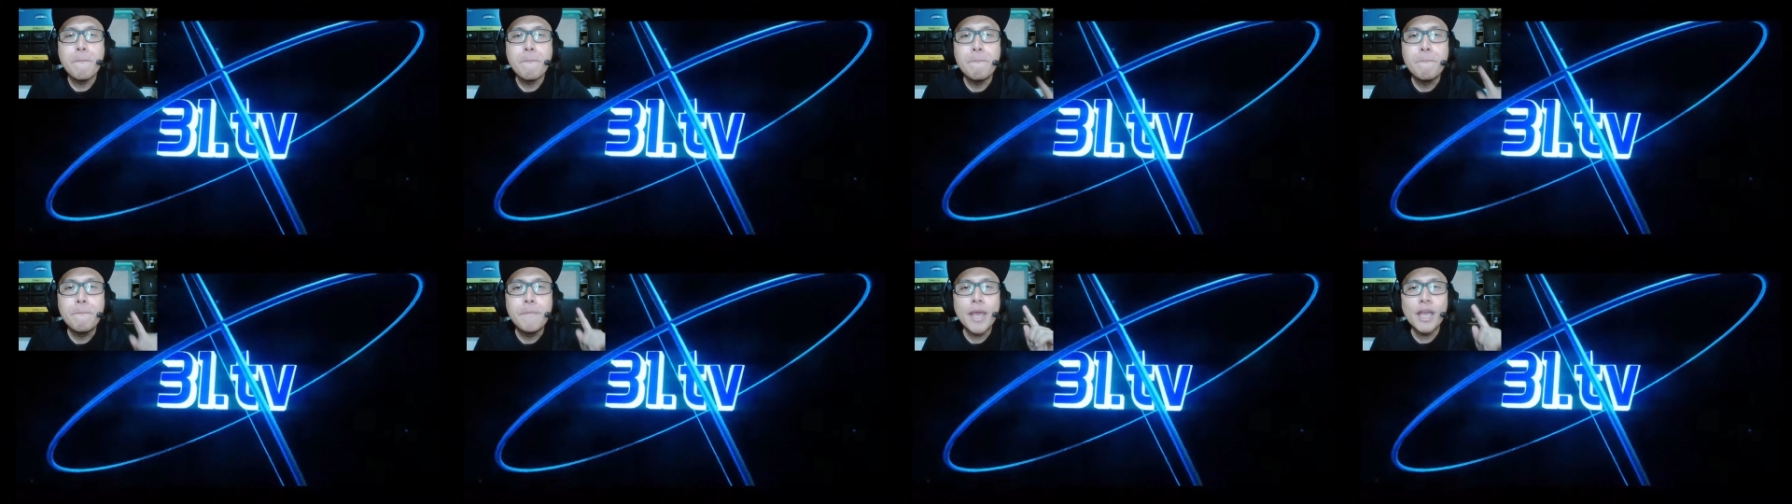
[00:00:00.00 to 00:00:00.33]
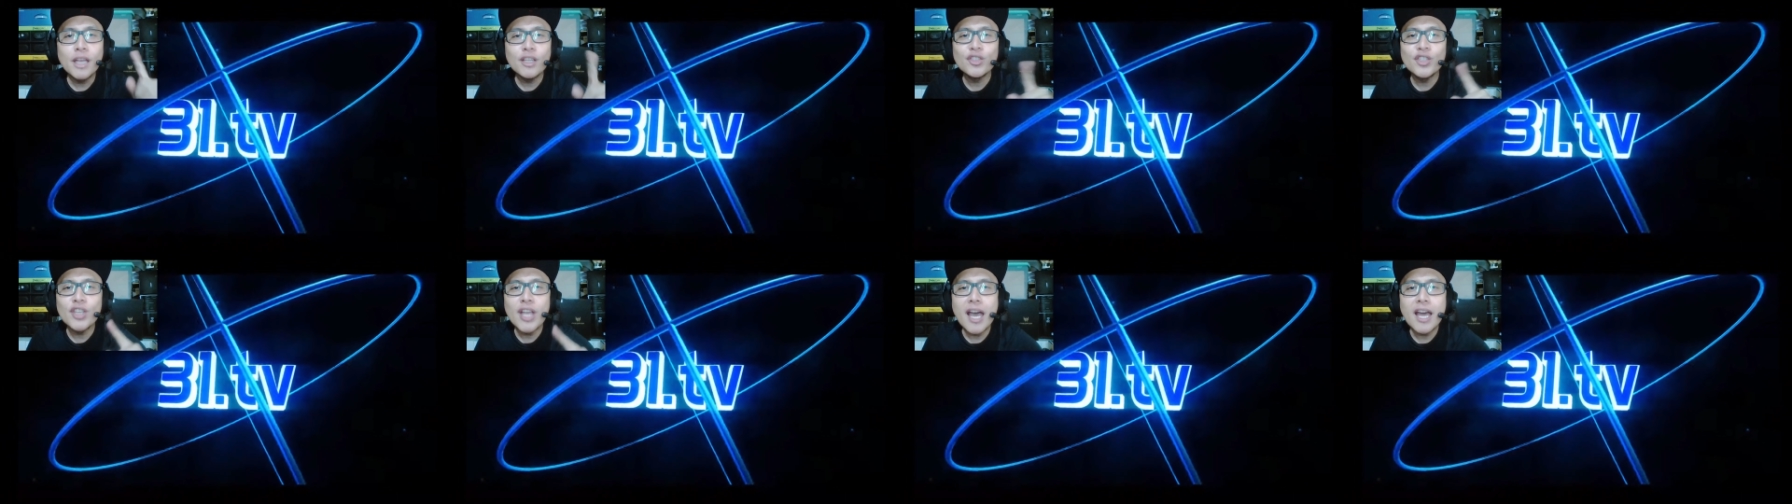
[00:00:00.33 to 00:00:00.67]

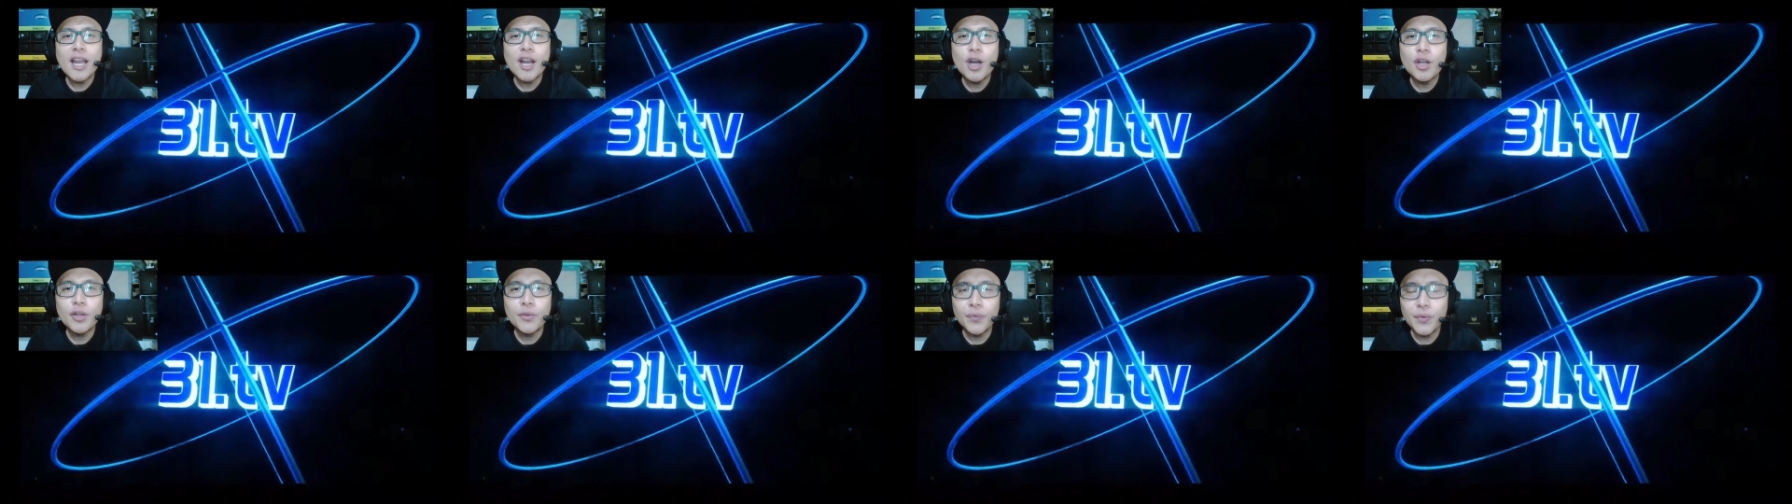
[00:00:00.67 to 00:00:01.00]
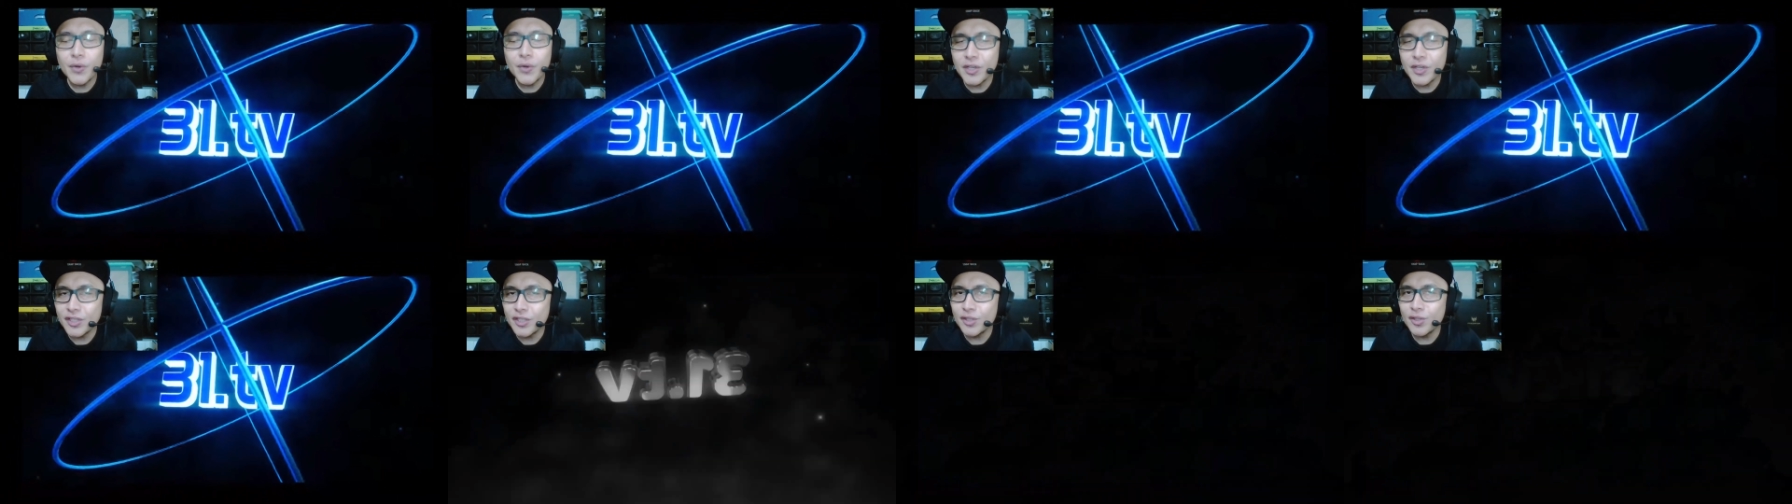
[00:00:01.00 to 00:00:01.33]
Big shout out
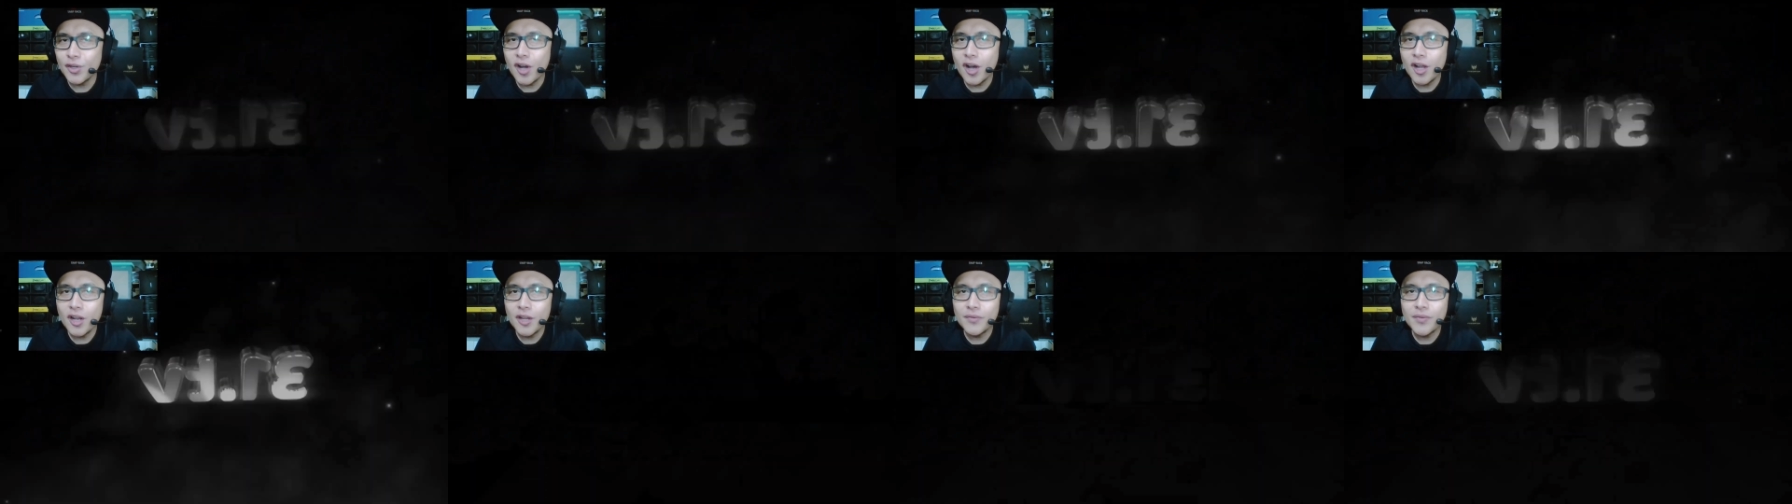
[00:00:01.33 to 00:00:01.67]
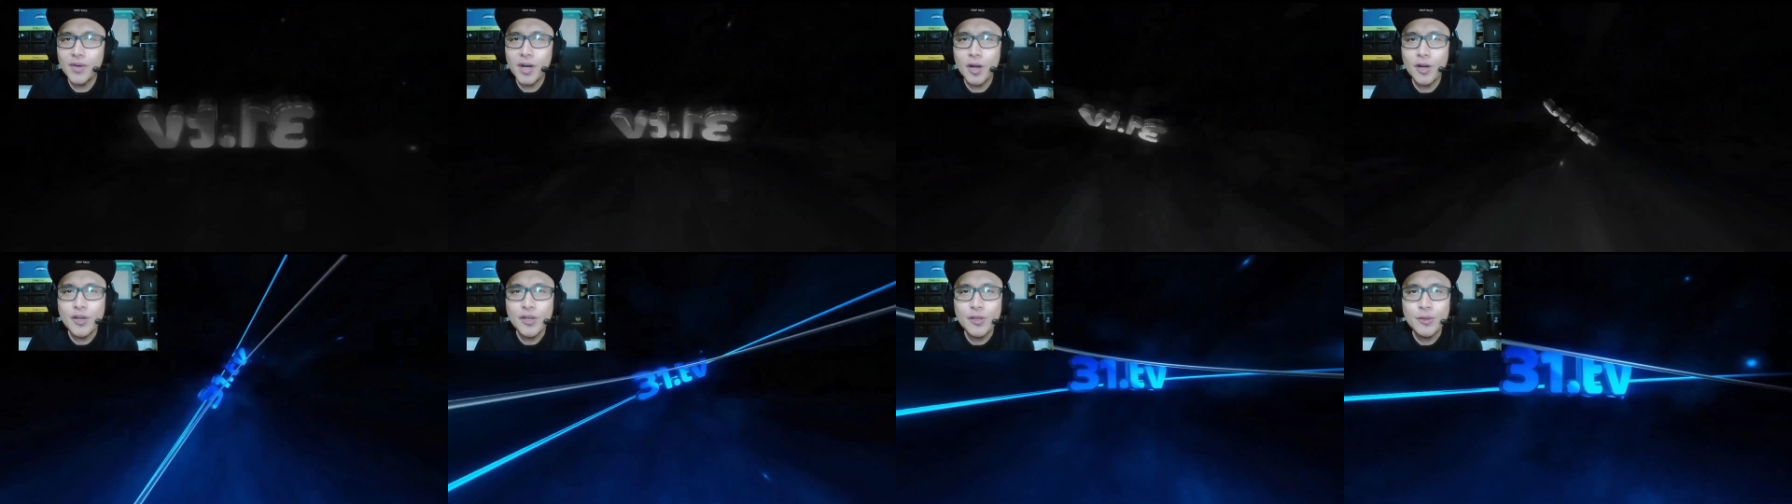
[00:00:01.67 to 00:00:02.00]
first to all
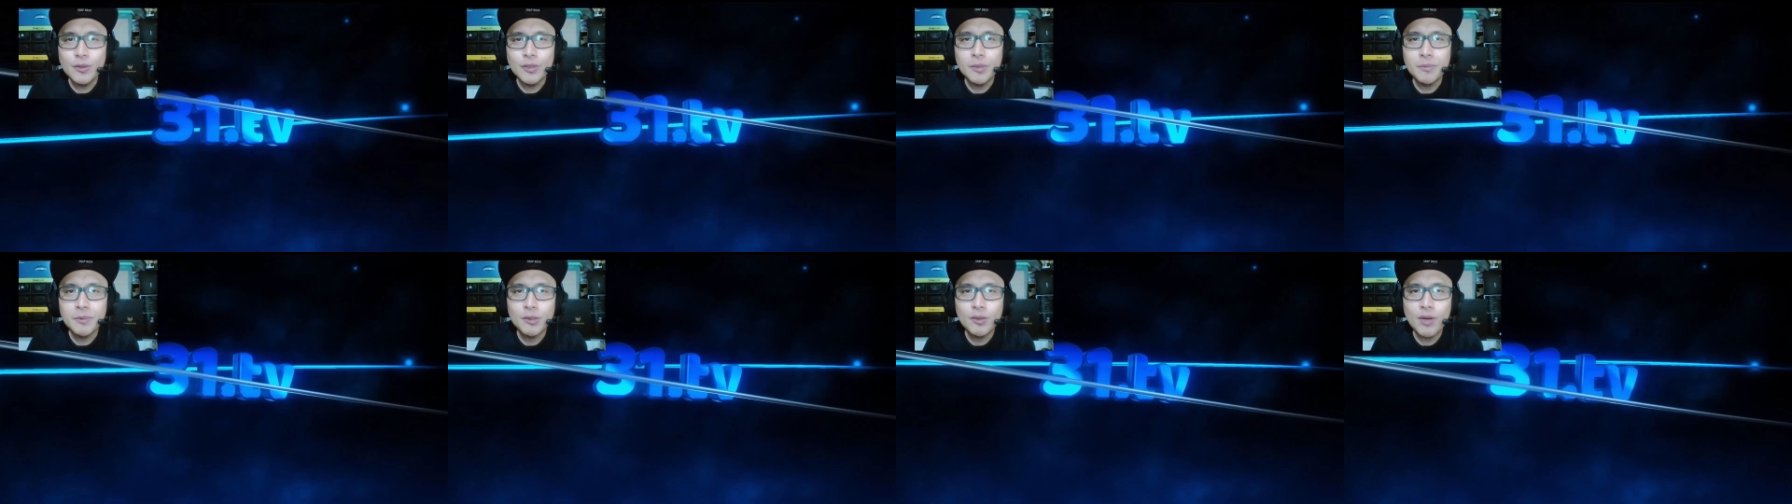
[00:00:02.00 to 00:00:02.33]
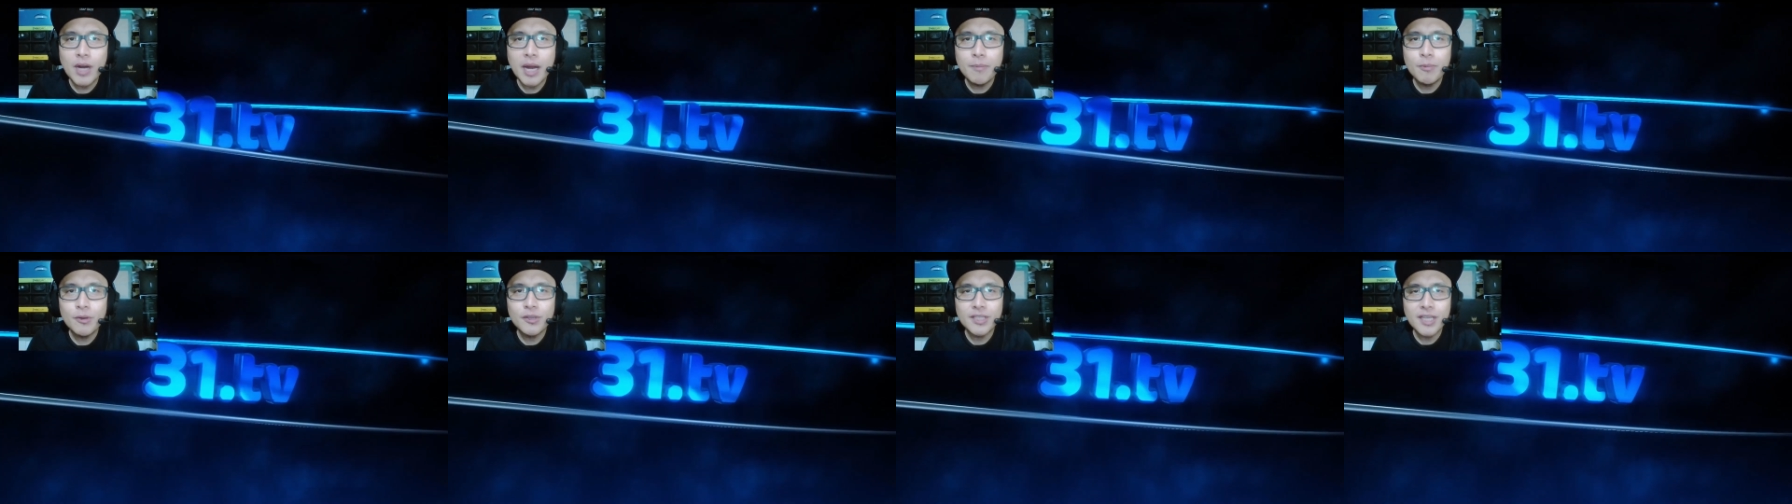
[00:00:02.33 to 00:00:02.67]
of our new
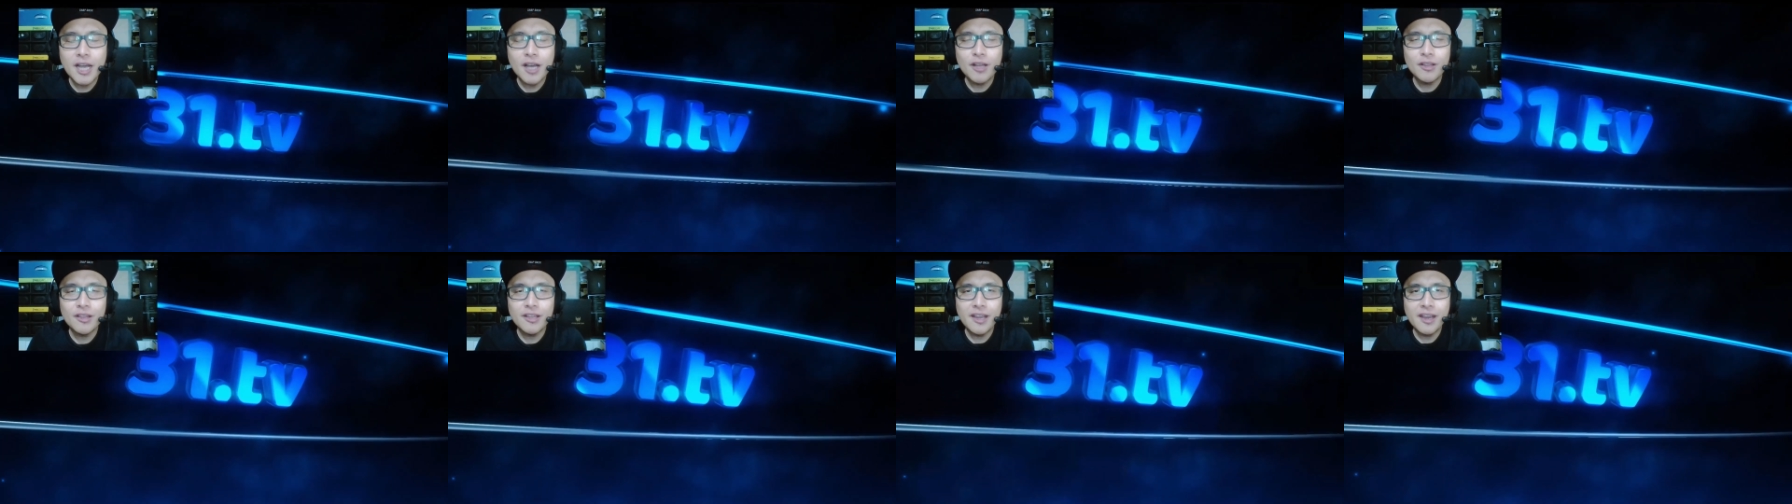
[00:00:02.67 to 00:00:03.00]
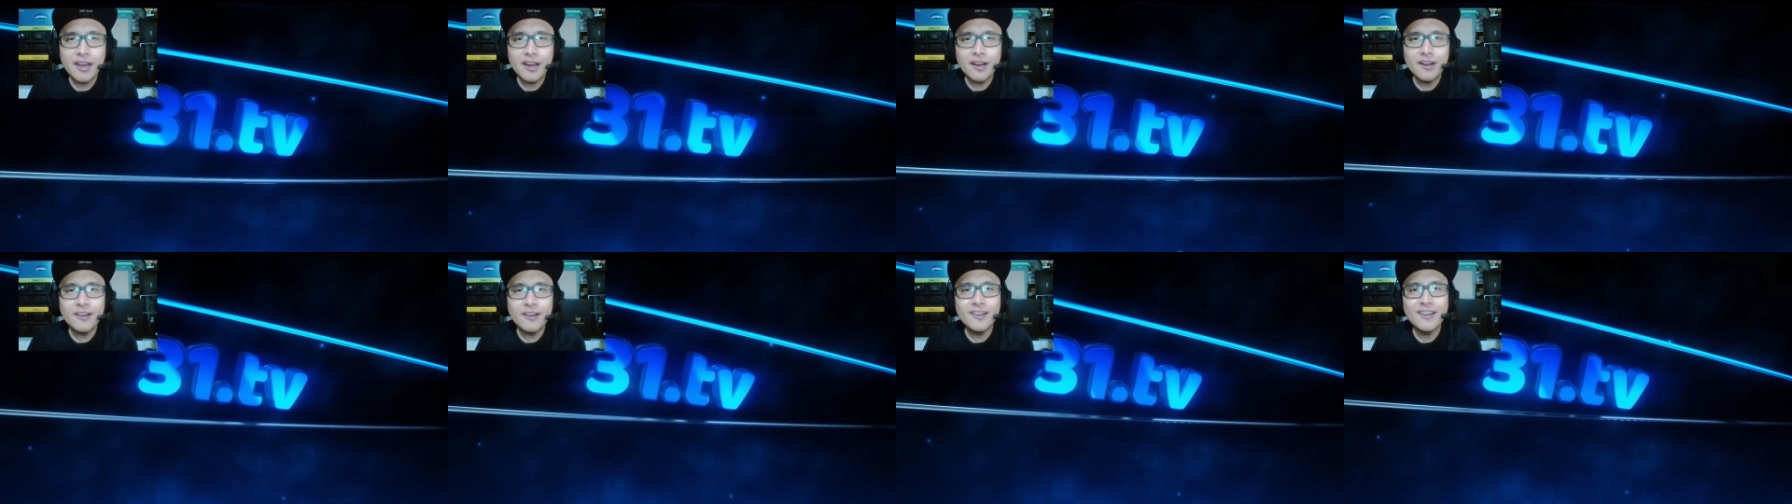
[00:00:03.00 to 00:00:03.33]
subscribers out
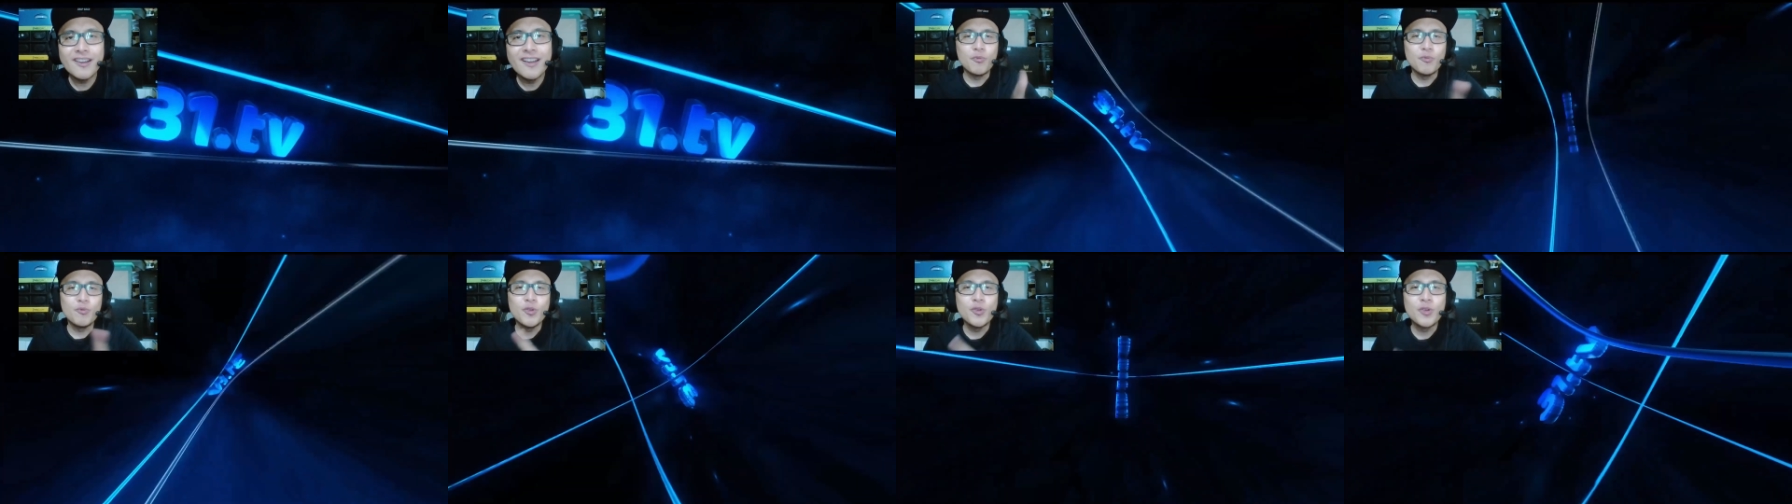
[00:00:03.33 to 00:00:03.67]
here.